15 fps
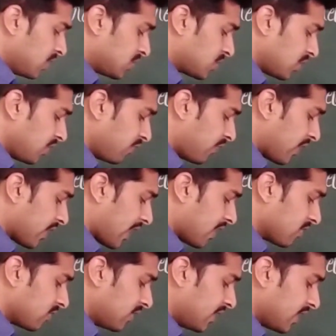So if I
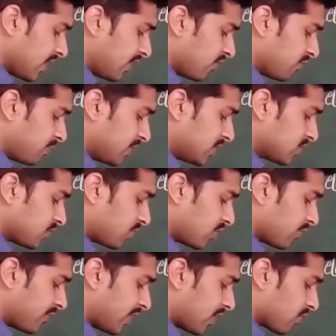calculate F means
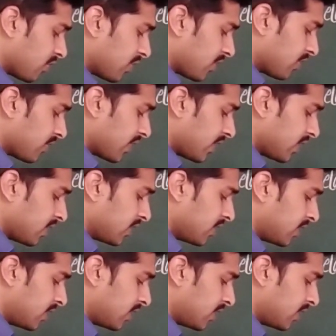what we are going to get?